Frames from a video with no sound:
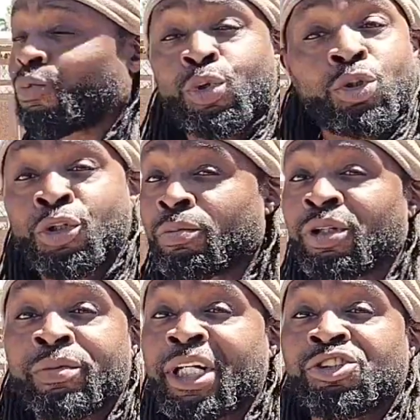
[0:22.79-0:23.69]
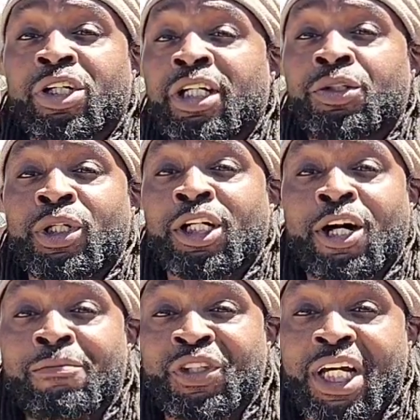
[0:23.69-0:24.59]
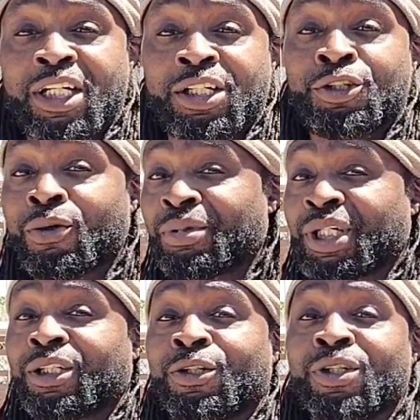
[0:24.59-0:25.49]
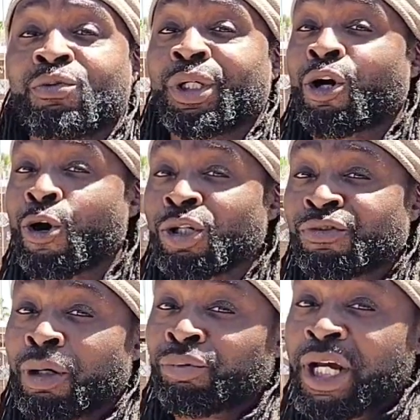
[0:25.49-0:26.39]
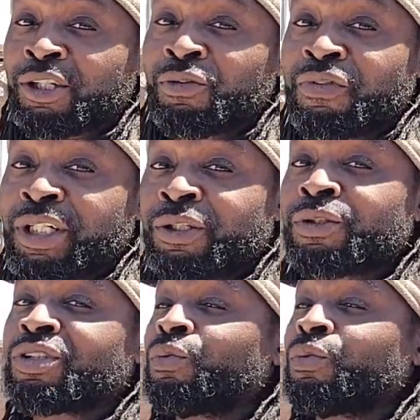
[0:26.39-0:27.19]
You'll make sure that you get updated and you'll be alerted with all of our brand new videos,